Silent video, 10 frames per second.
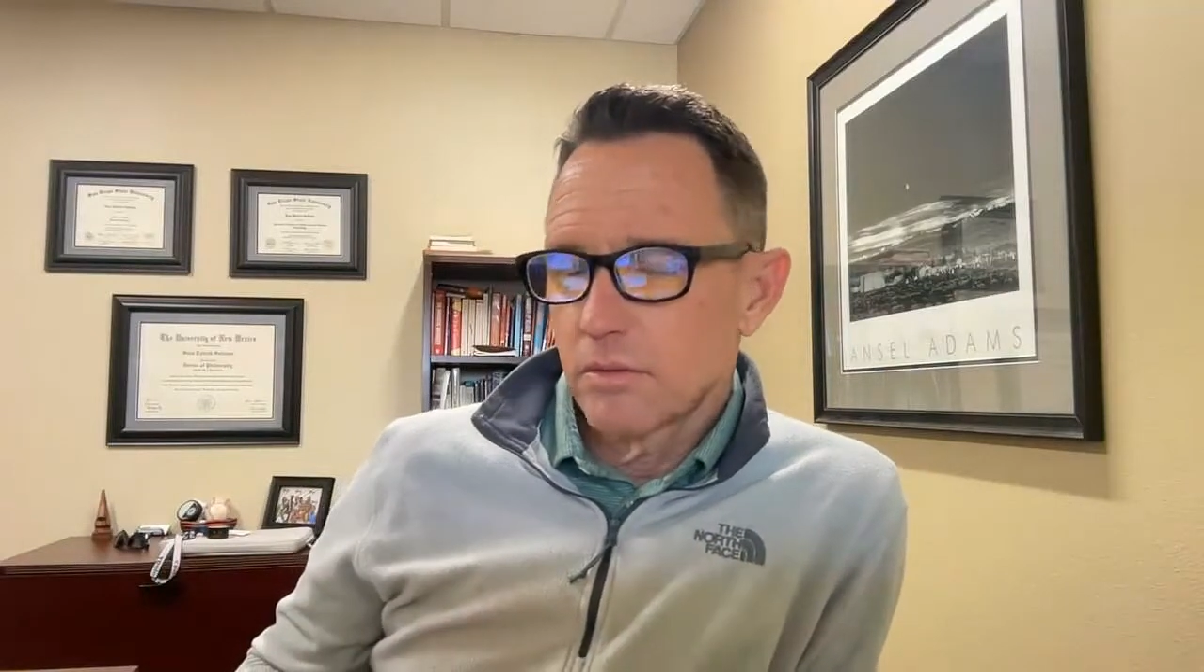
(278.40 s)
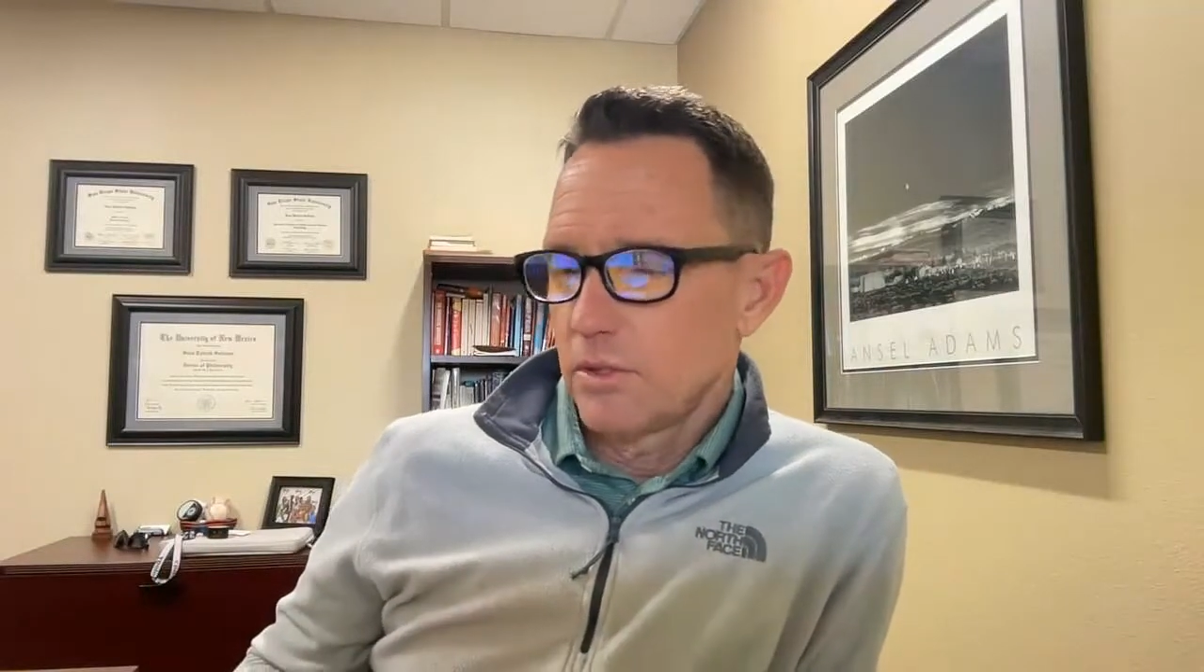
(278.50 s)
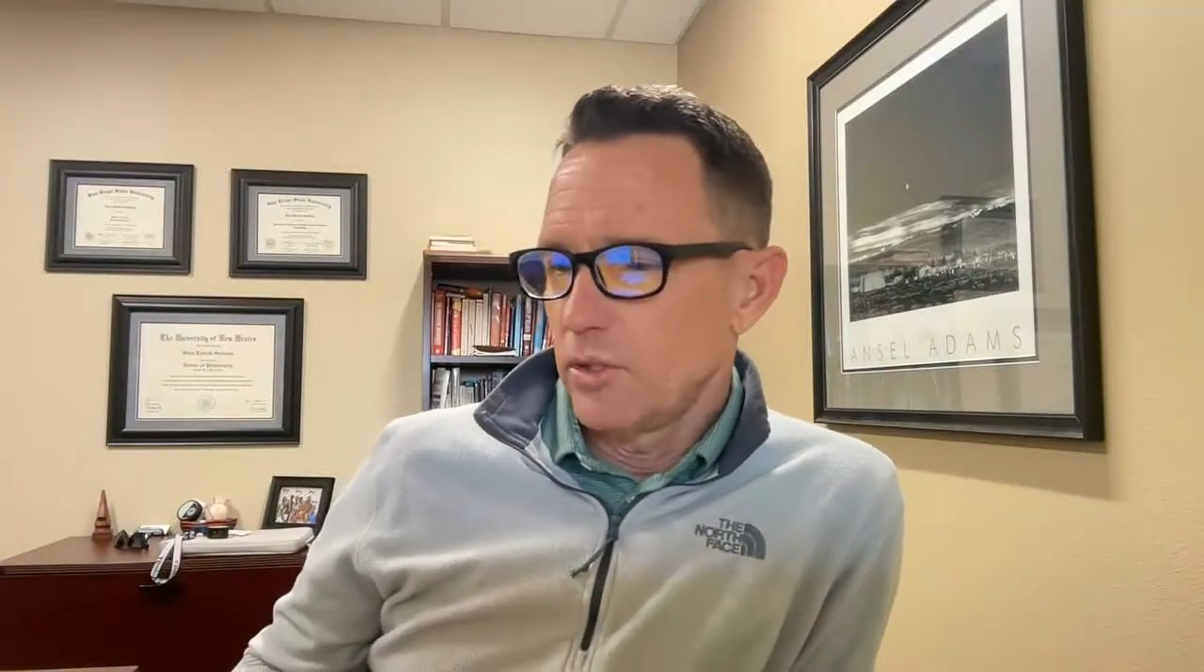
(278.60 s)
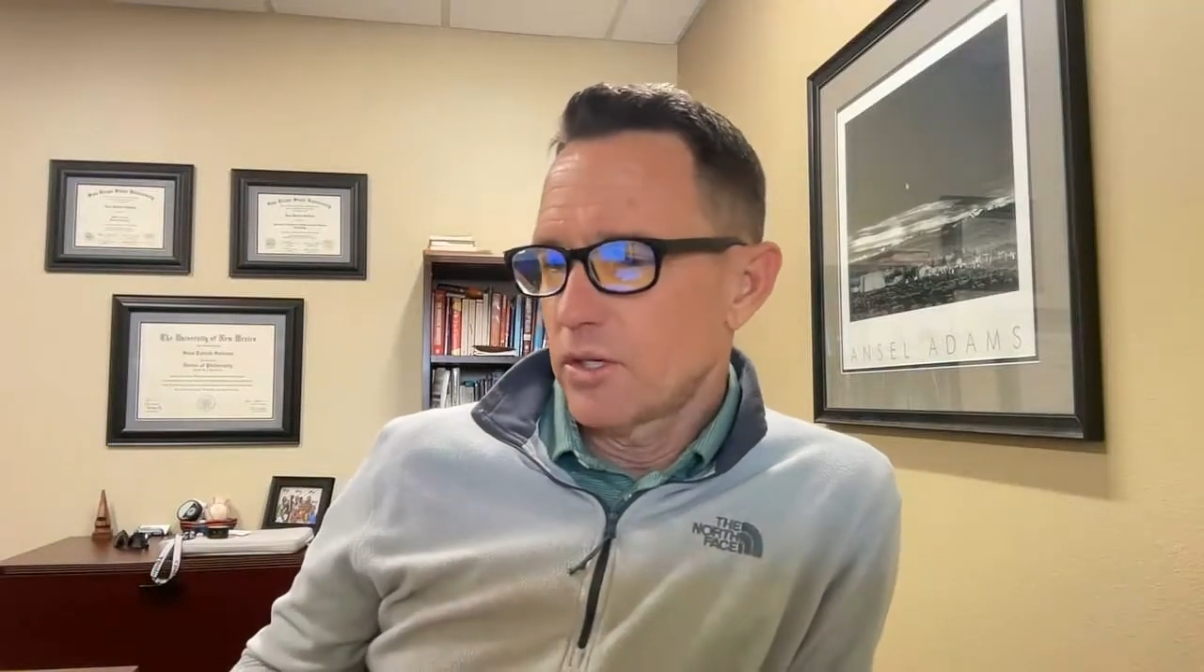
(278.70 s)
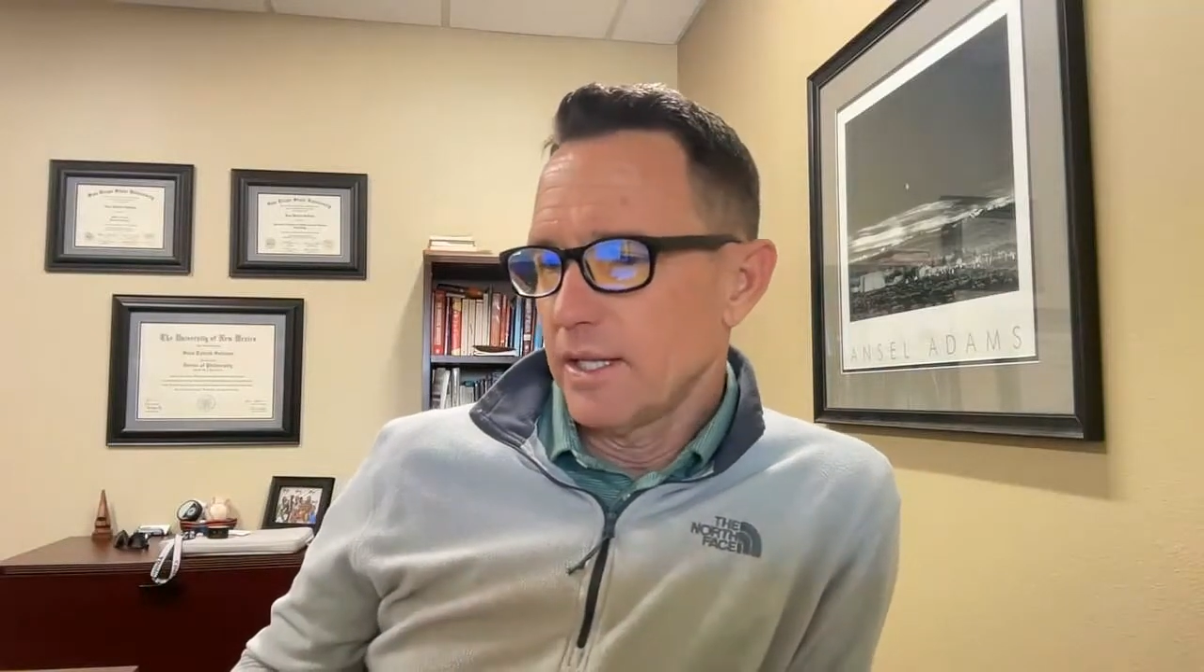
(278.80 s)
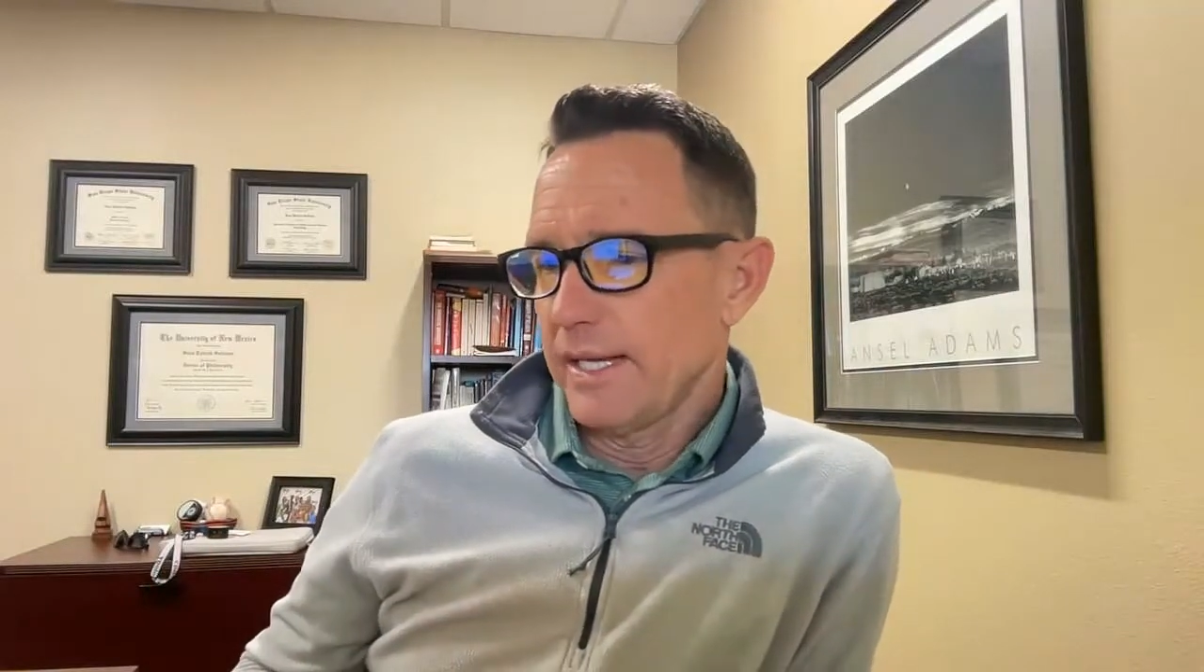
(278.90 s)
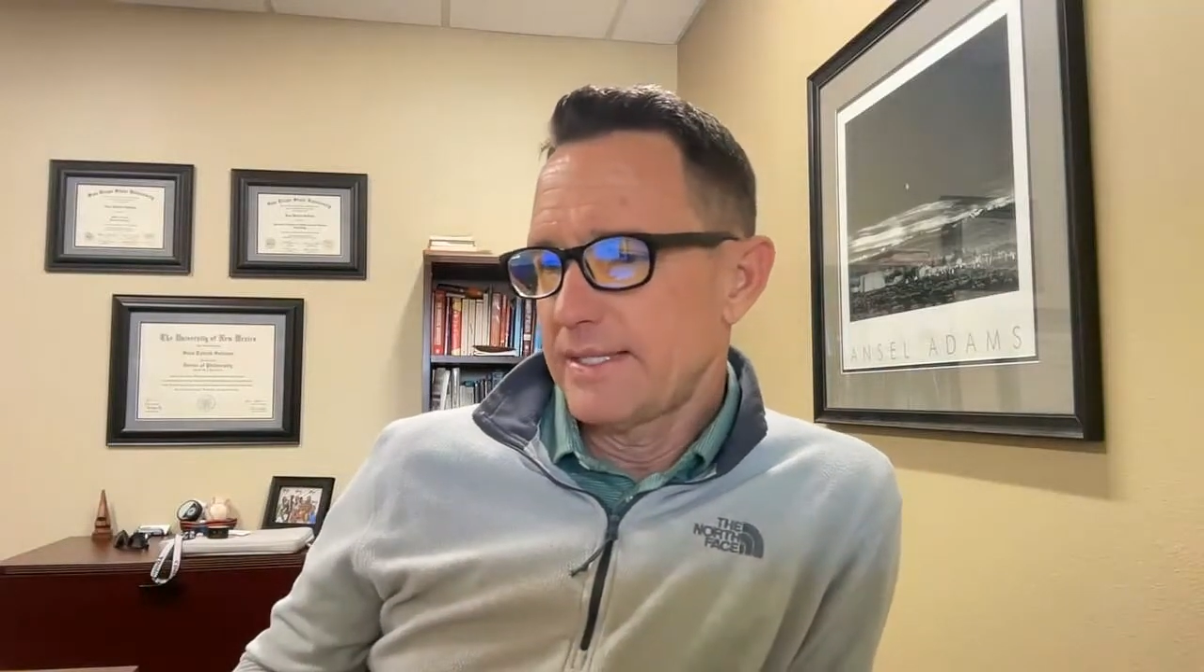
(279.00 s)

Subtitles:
you collect